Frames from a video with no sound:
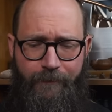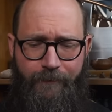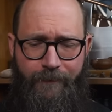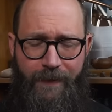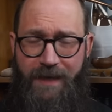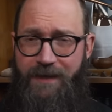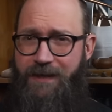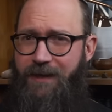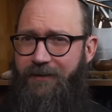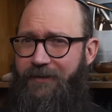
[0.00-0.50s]

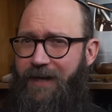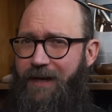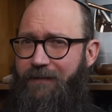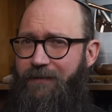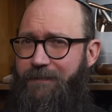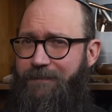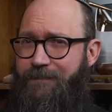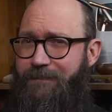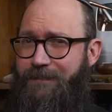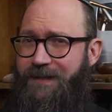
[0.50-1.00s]
But it does
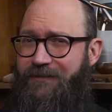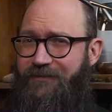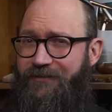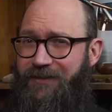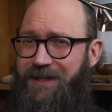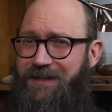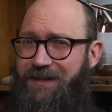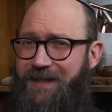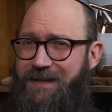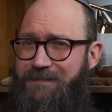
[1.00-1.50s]
have a
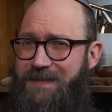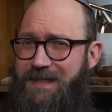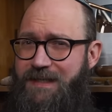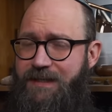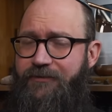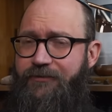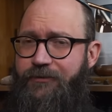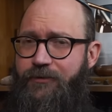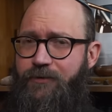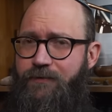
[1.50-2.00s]
distinctly
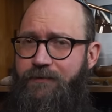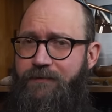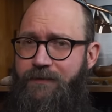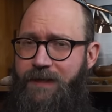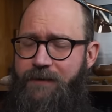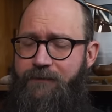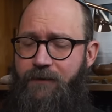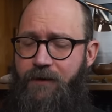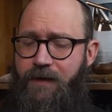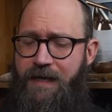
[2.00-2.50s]
medicinal
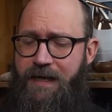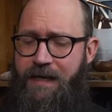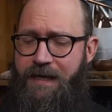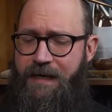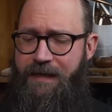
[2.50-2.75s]
flavor.